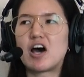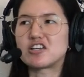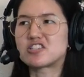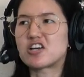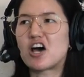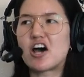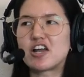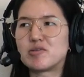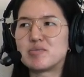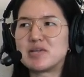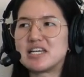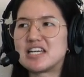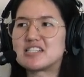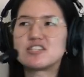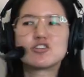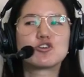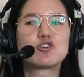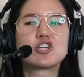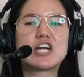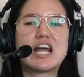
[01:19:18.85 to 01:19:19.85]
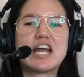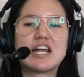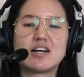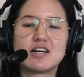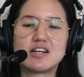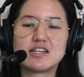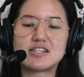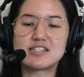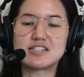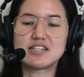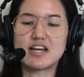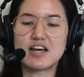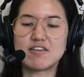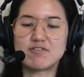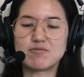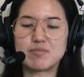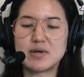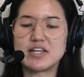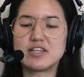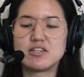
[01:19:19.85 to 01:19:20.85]
autonomy as a creator and
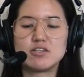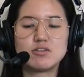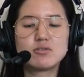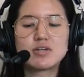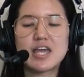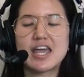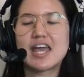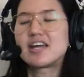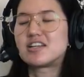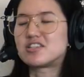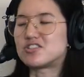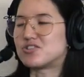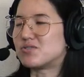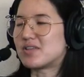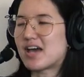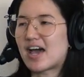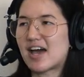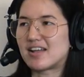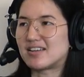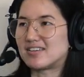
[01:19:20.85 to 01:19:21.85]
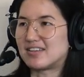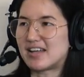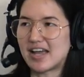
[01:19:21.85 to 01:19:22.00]
stuff, but you can't do that.